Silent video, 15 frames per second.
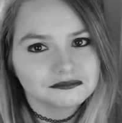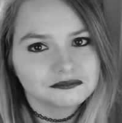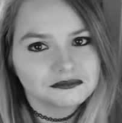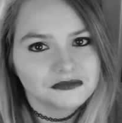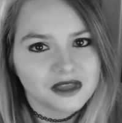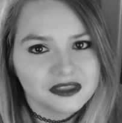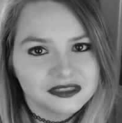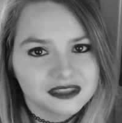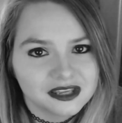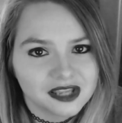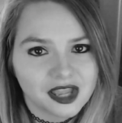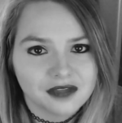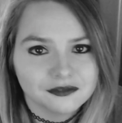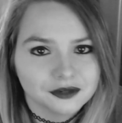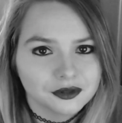Nothing
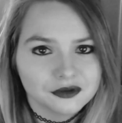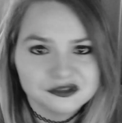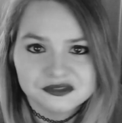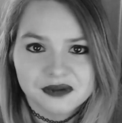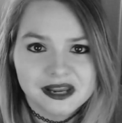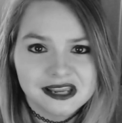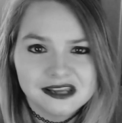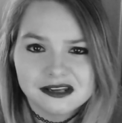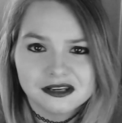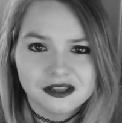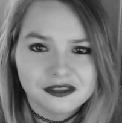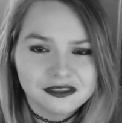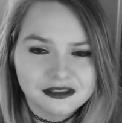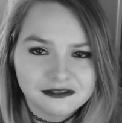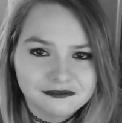ever goes right,
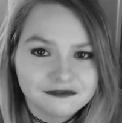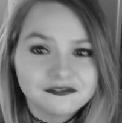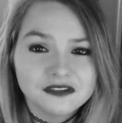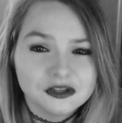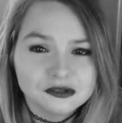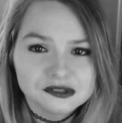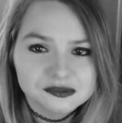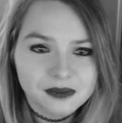nothing feels